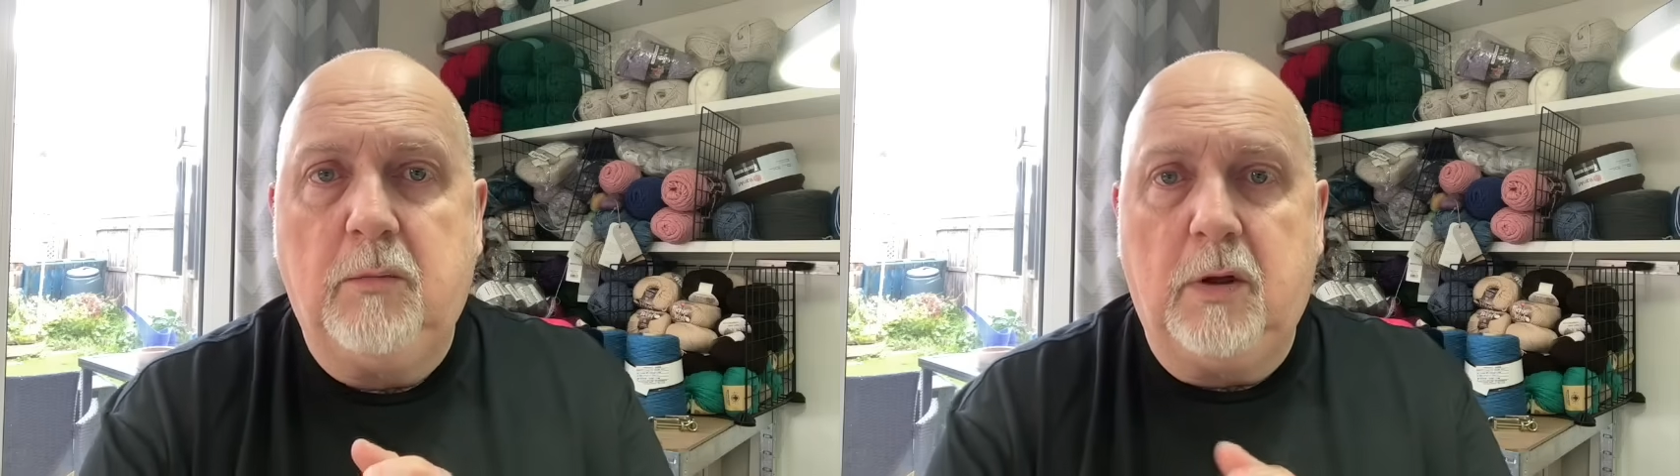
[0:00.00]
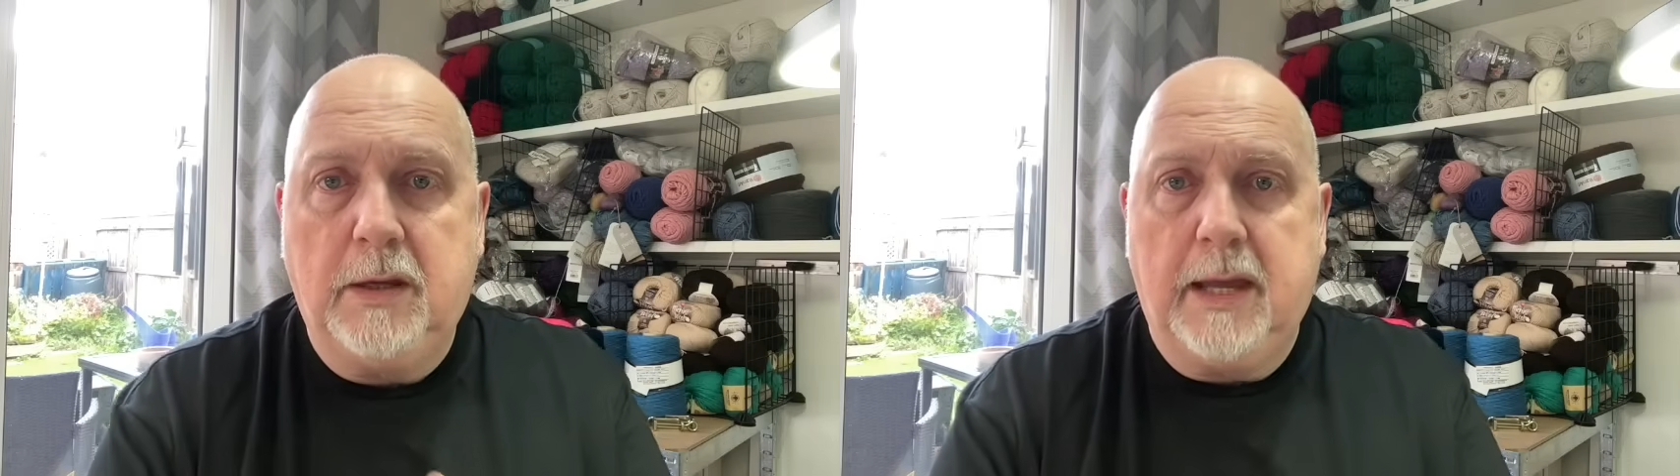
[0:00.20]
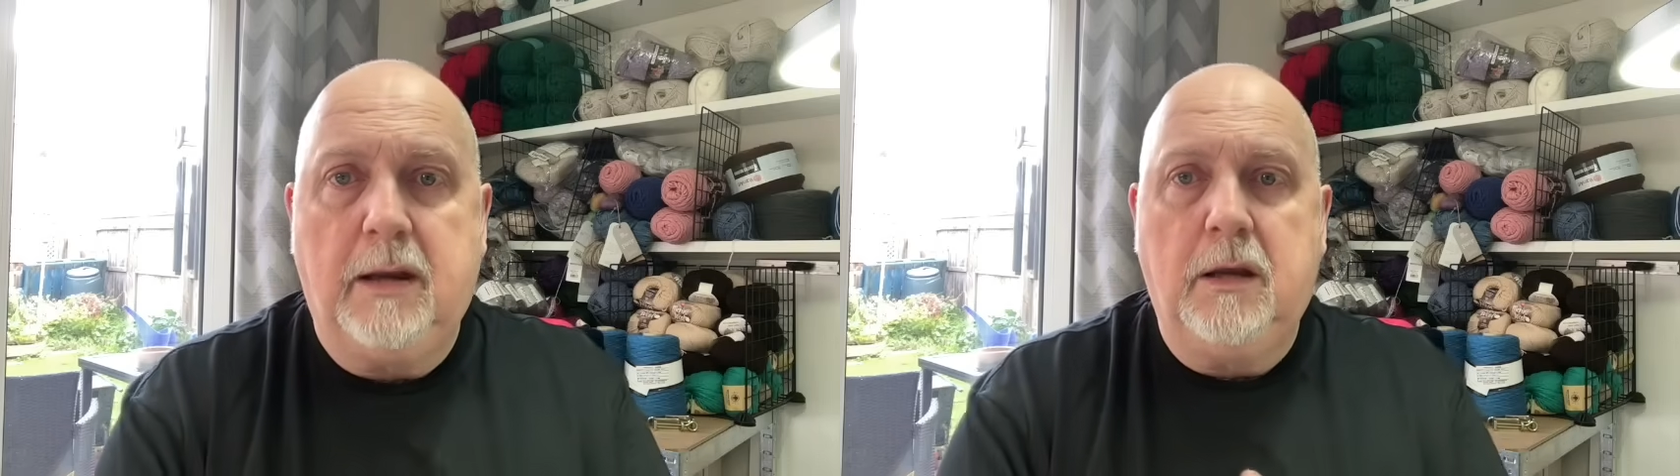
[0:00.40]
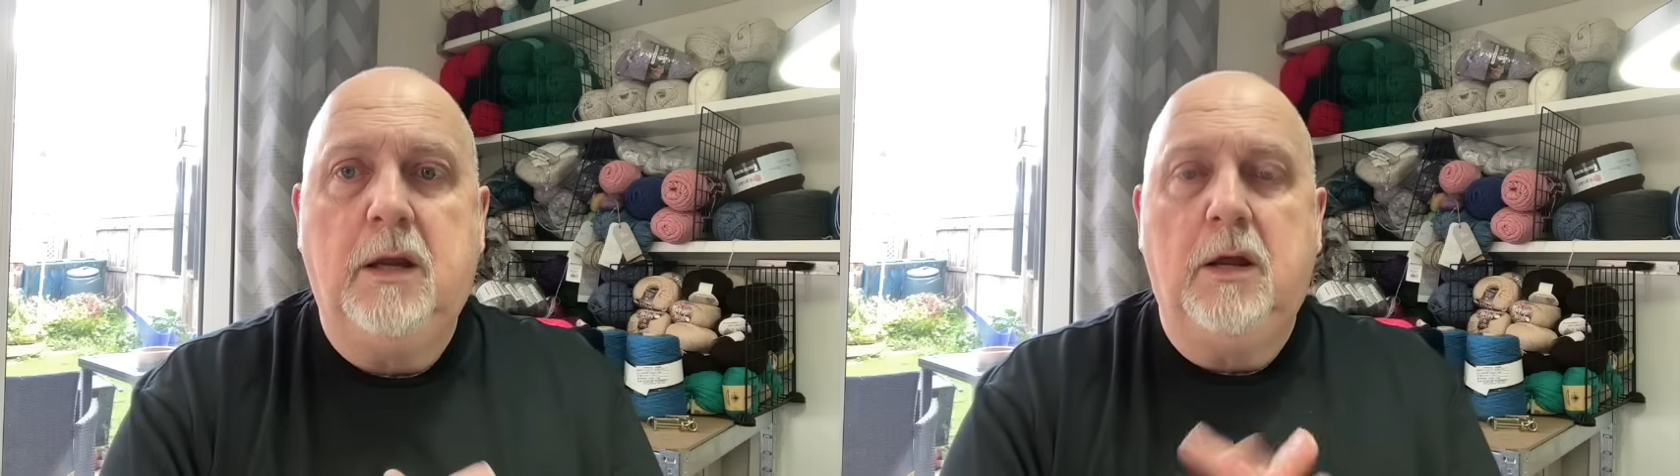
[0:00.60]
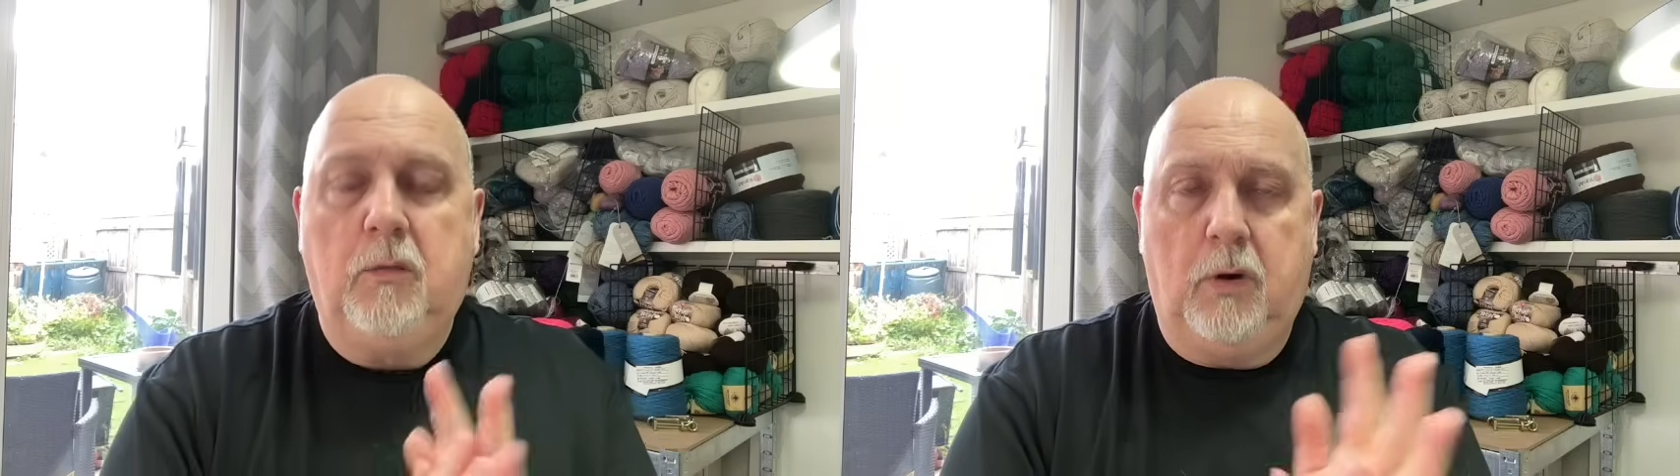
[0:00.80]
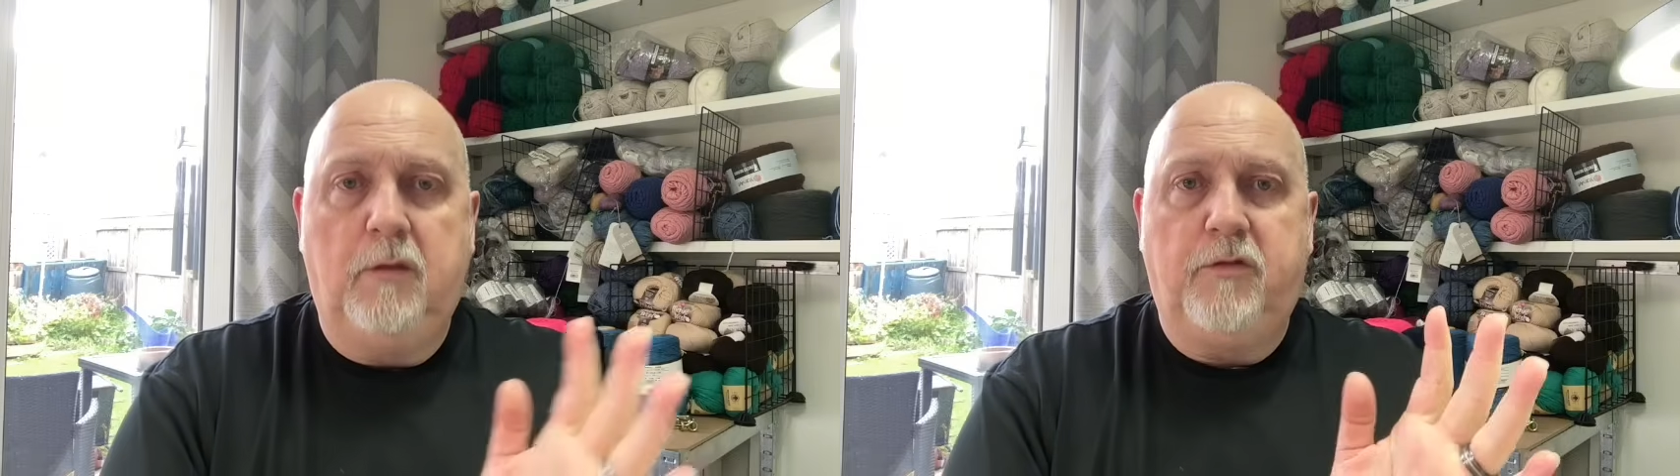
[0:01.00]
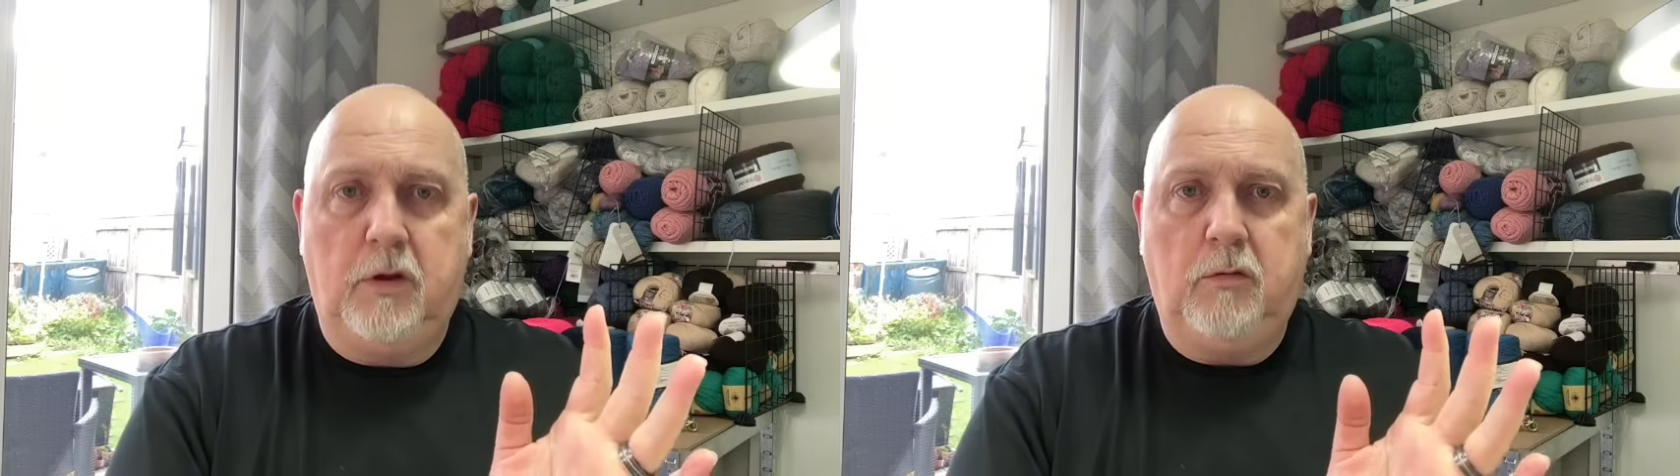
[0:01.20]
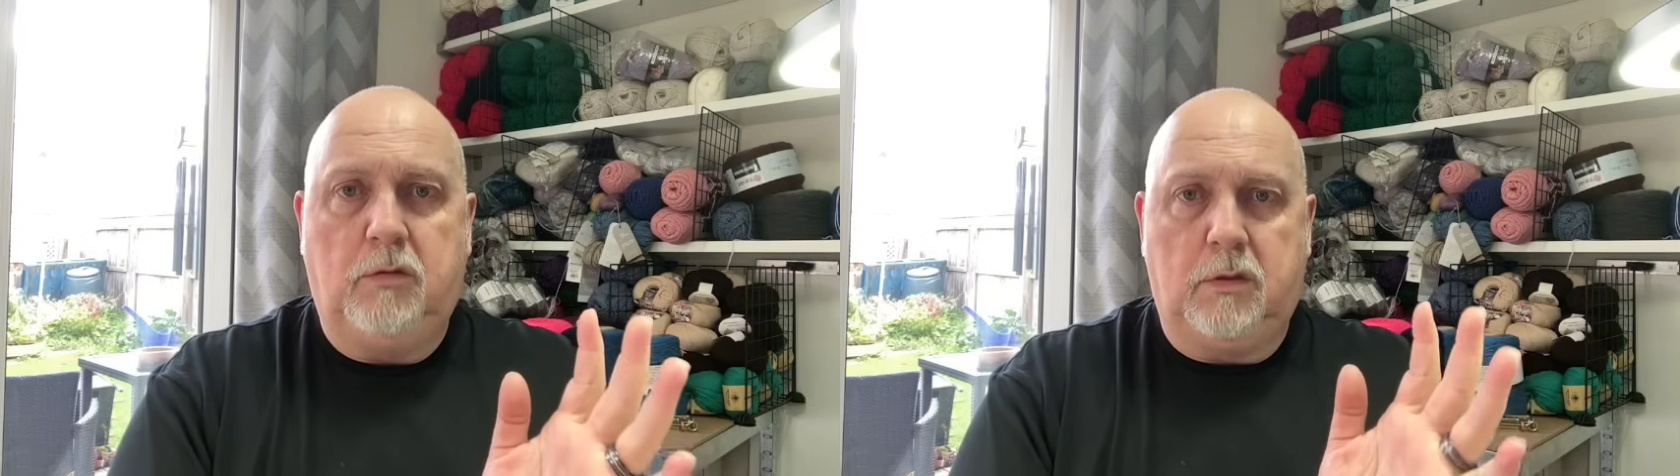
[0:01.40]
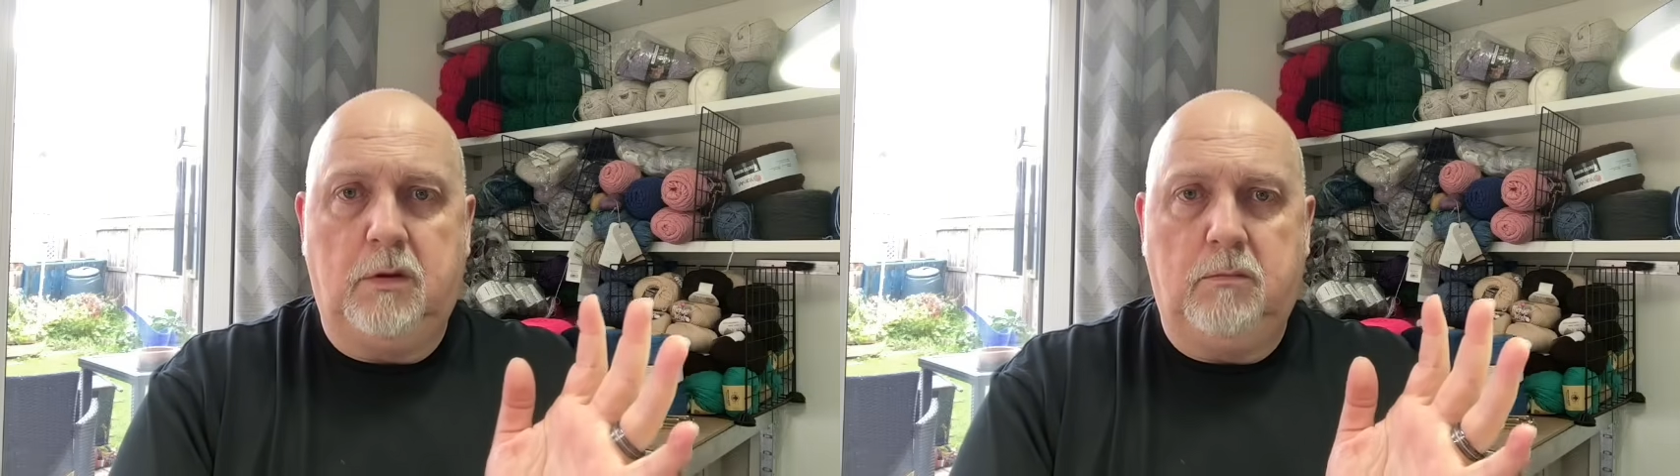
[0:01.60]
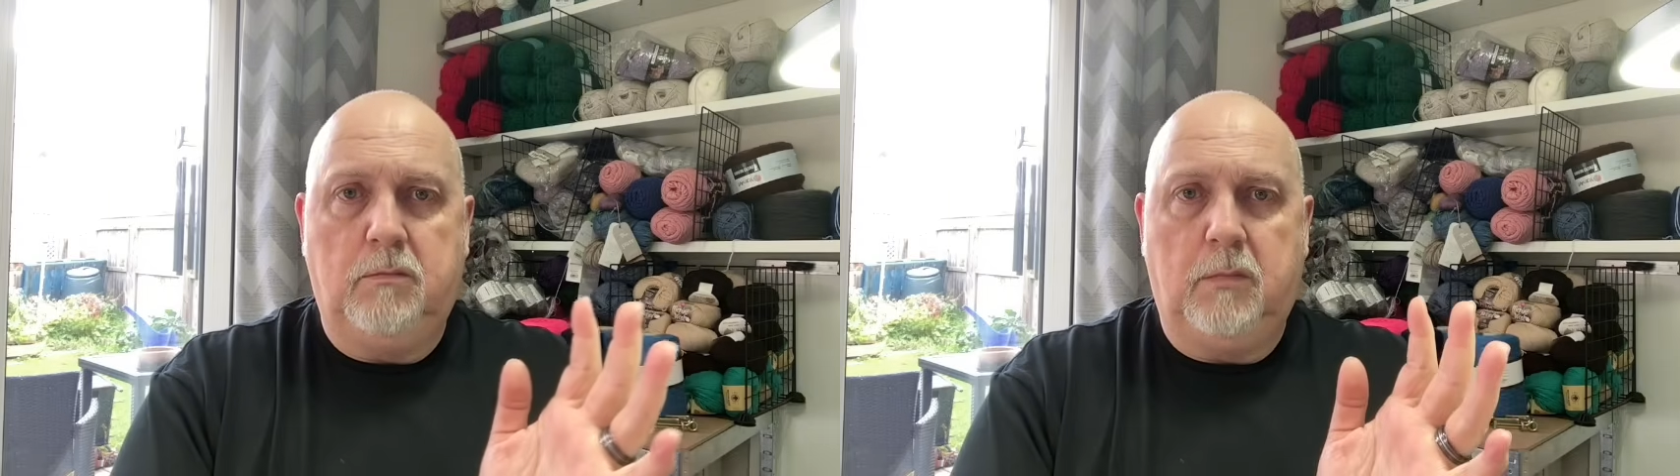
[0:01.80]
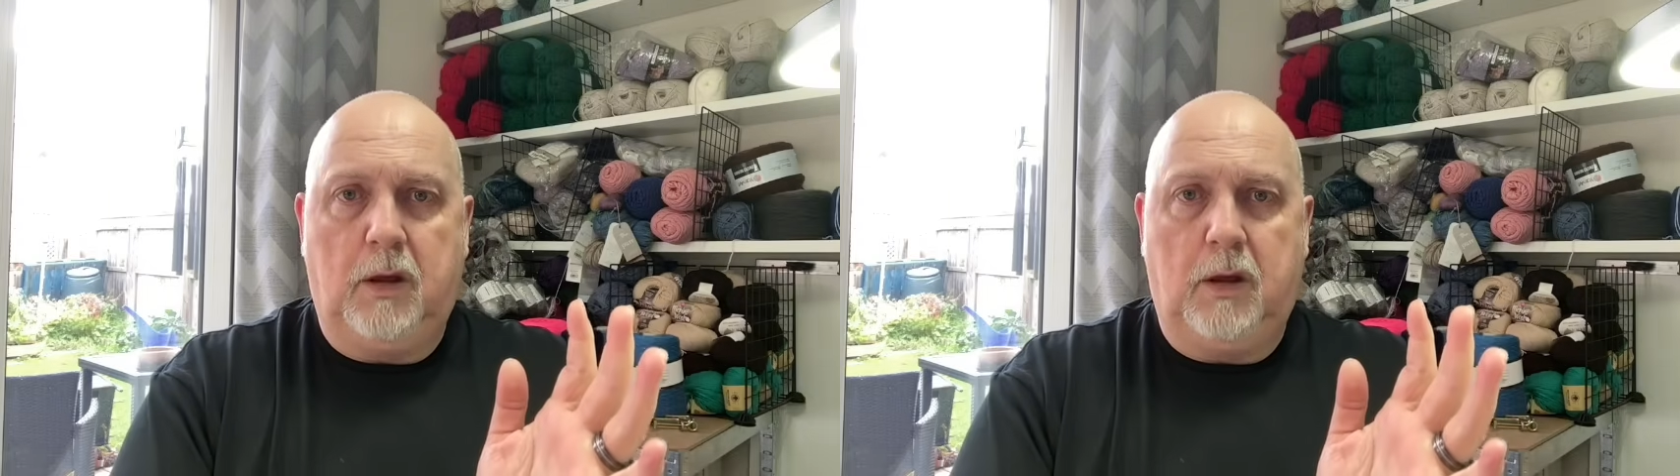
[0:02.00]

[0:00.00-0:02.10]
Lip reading: But again, when I've used them,